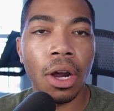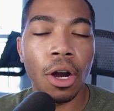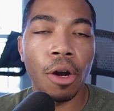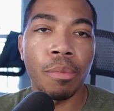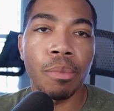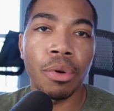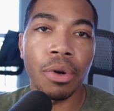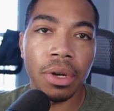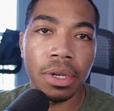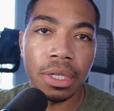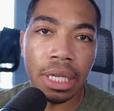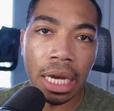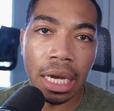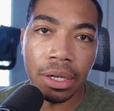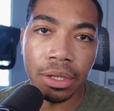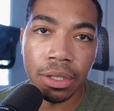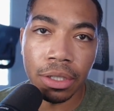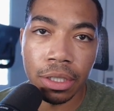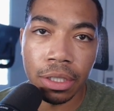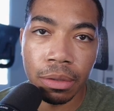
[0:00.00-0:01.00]
are broken
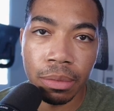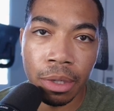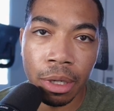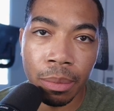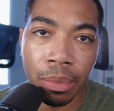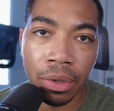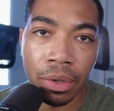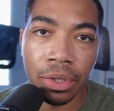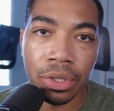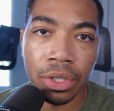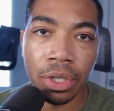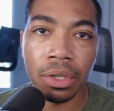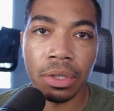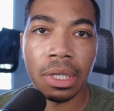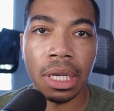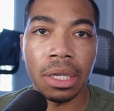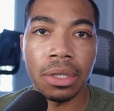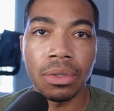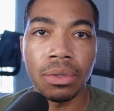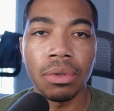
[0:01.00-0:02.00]
down to simpler sugars
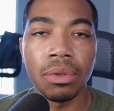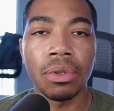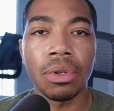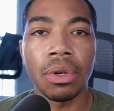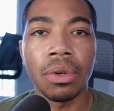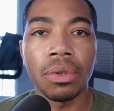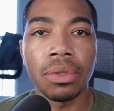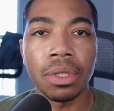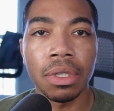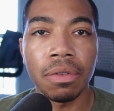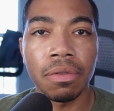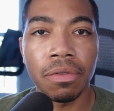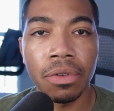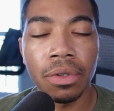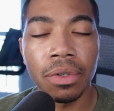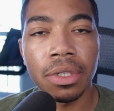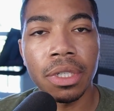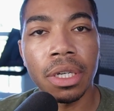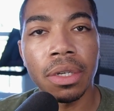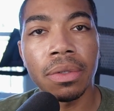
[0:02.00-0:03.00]
like sucrose and
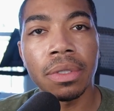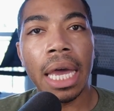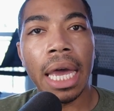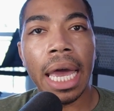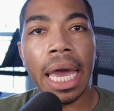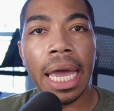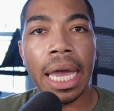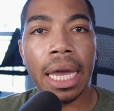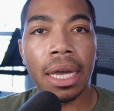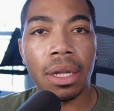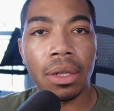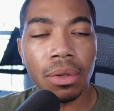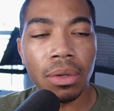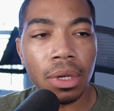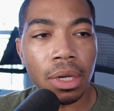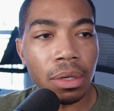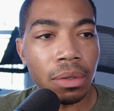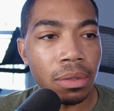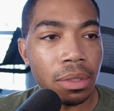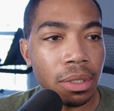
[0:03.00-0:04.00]
fructose and
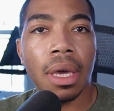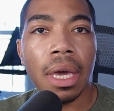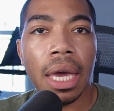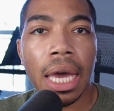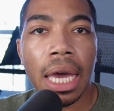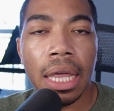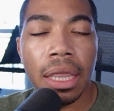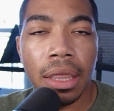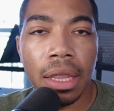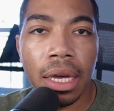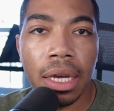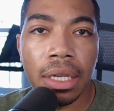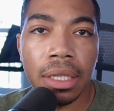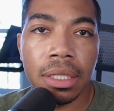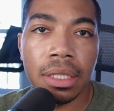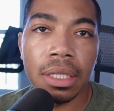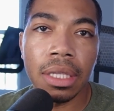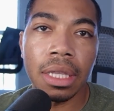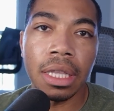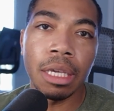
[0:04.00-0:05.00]
glucose, and
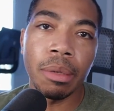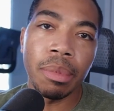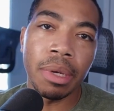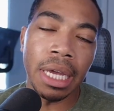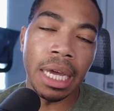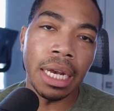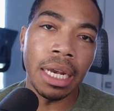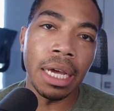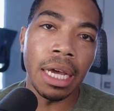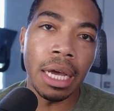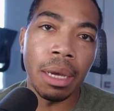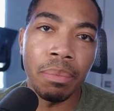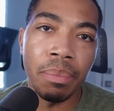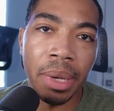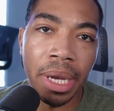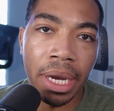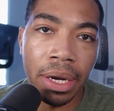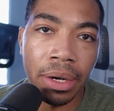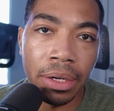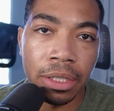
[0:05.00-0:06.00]
thus the banana
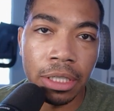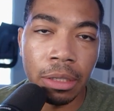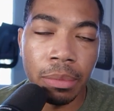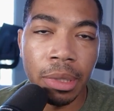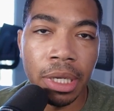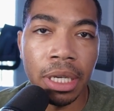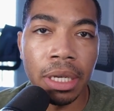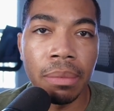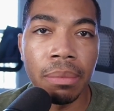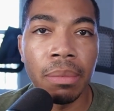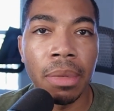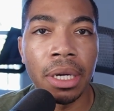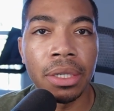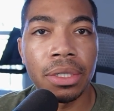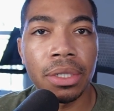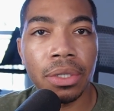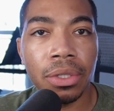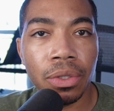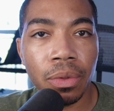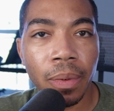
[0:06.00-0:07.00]
appears to be
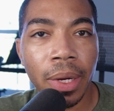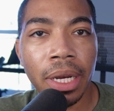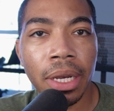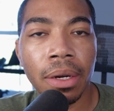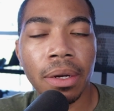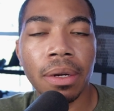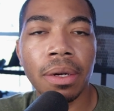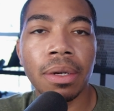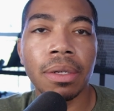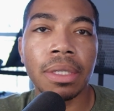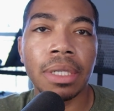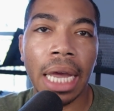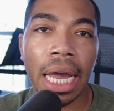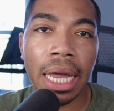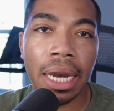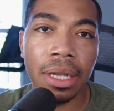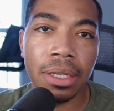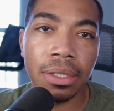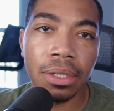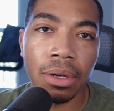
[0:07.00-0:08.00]
much sweeter.
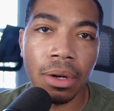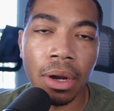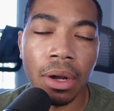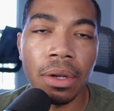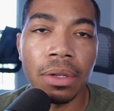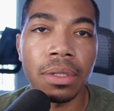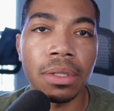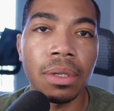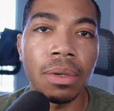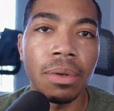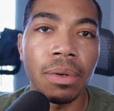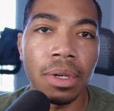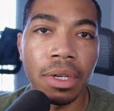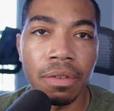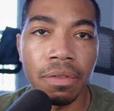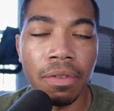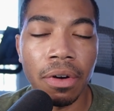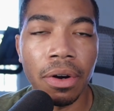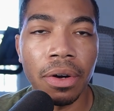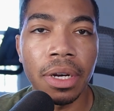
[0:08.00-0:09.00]
Tannins are also
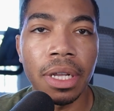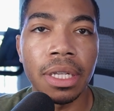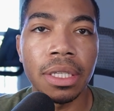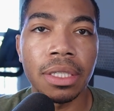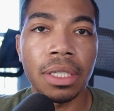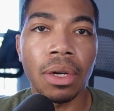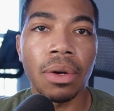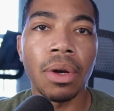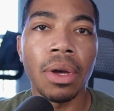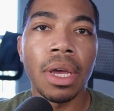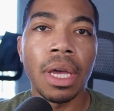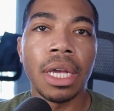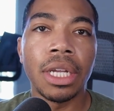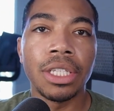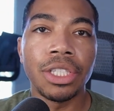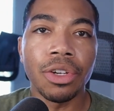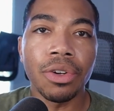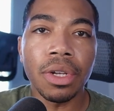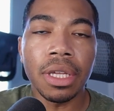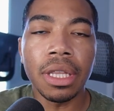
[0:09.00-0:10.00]
converted, and so
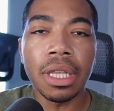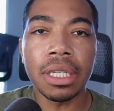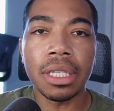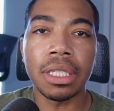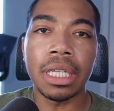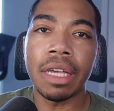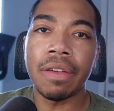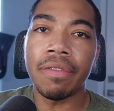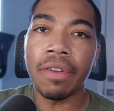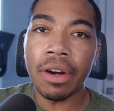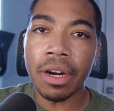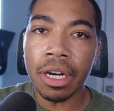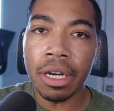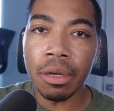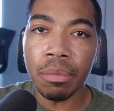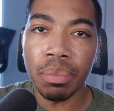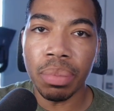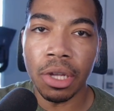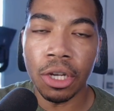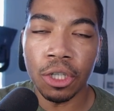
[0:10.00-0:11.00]
generally this is a very
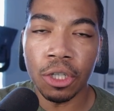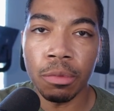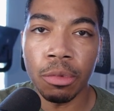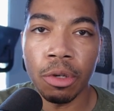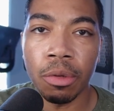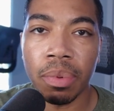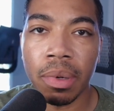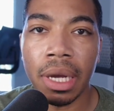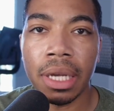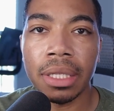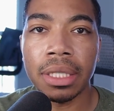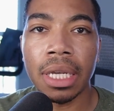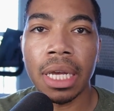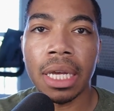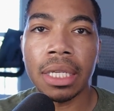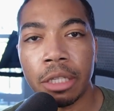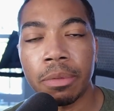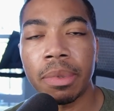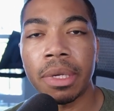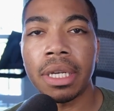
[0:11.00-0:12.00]
pleasurable
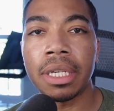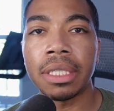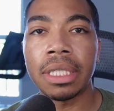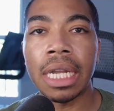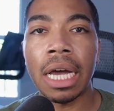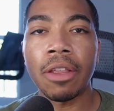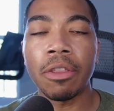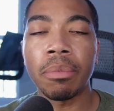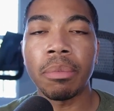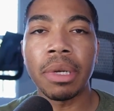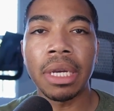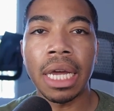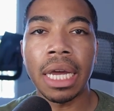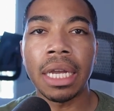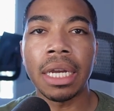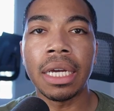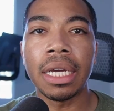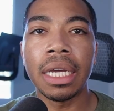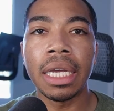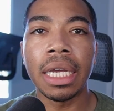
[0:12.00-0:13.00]
process because now the
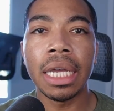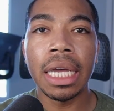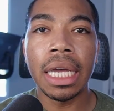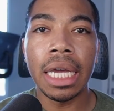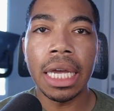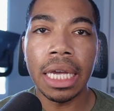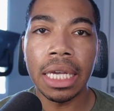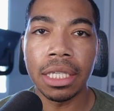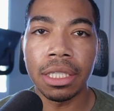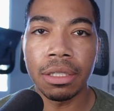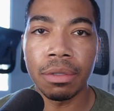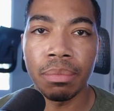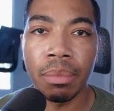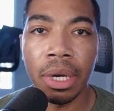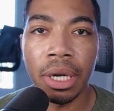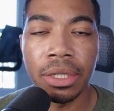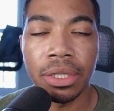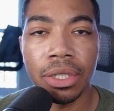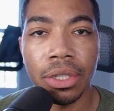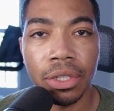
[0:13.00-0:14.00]
banana is
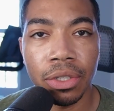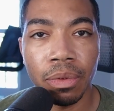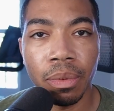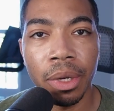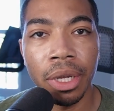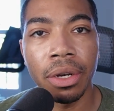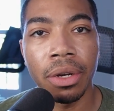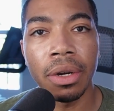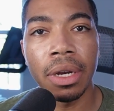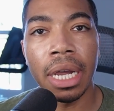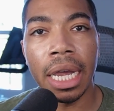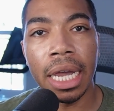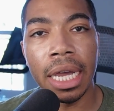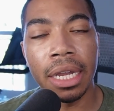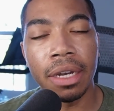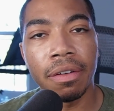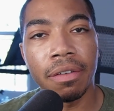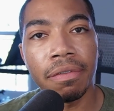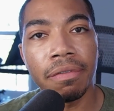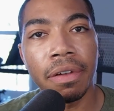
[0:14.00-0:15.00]
much sweeter
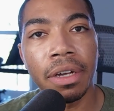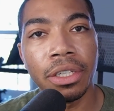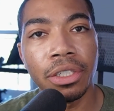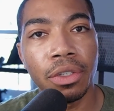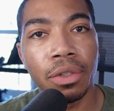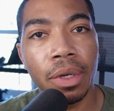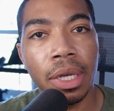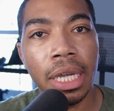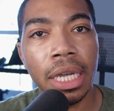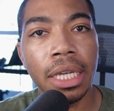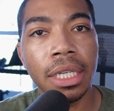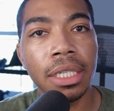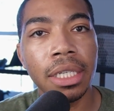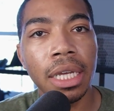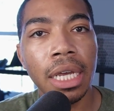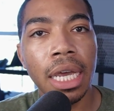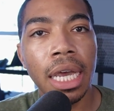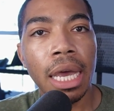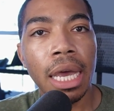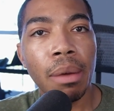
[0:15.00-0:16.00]
and fun to eat.
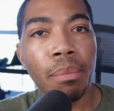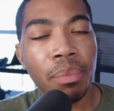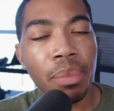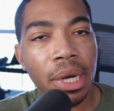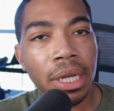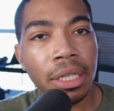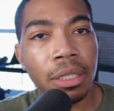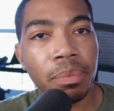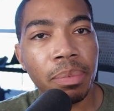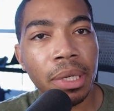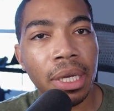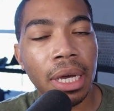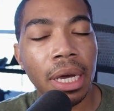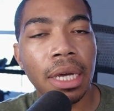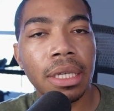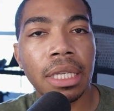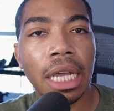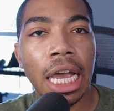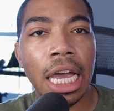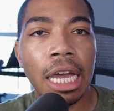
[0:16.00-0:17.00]
But
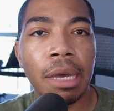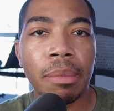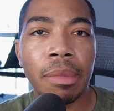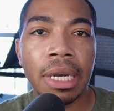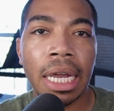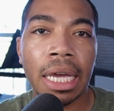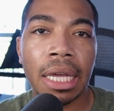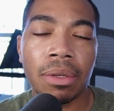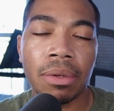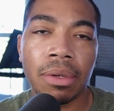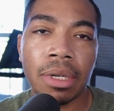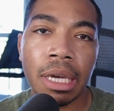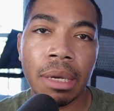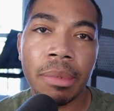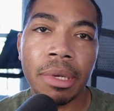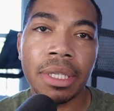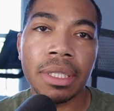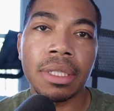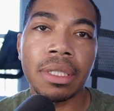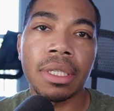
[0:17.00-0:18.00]
because I am an analytical
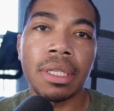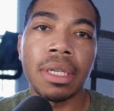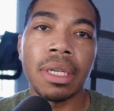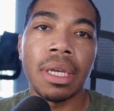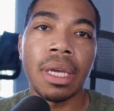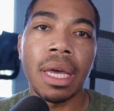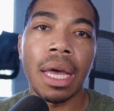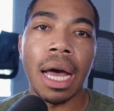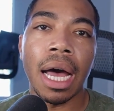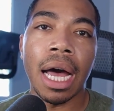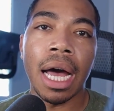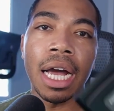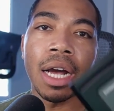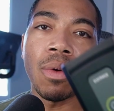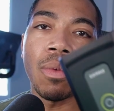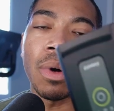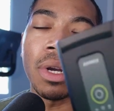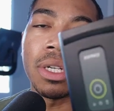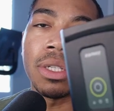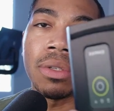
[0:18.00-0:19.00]
chemist, I
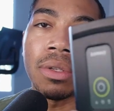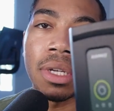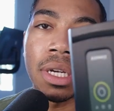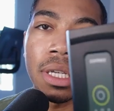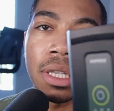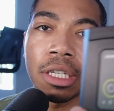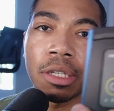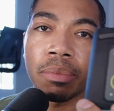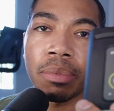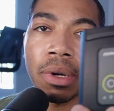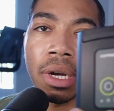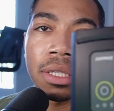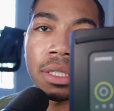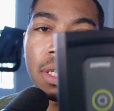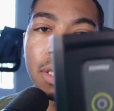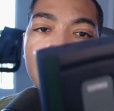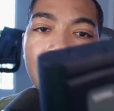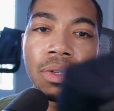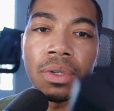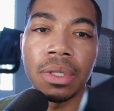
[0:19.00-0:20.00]
wanted to look at this
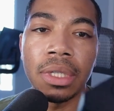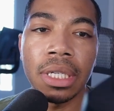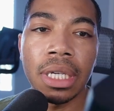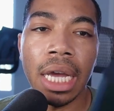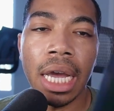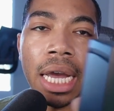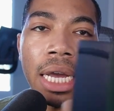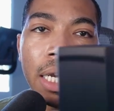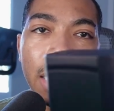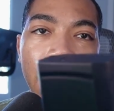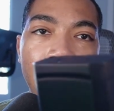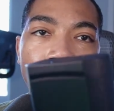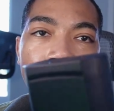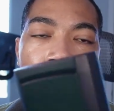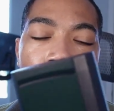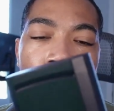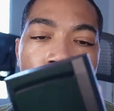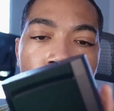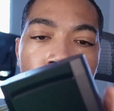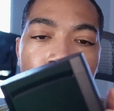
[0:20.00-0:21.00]
process using a
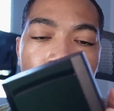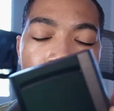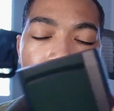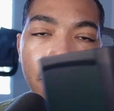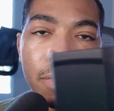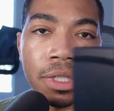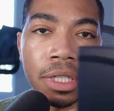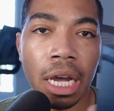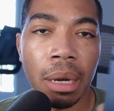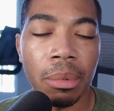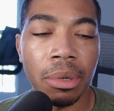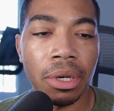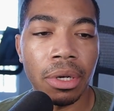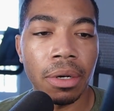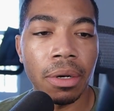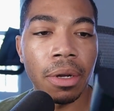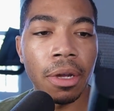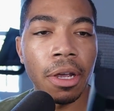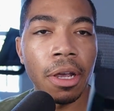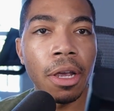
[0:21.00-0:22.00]
near-infrared spectrophotometer.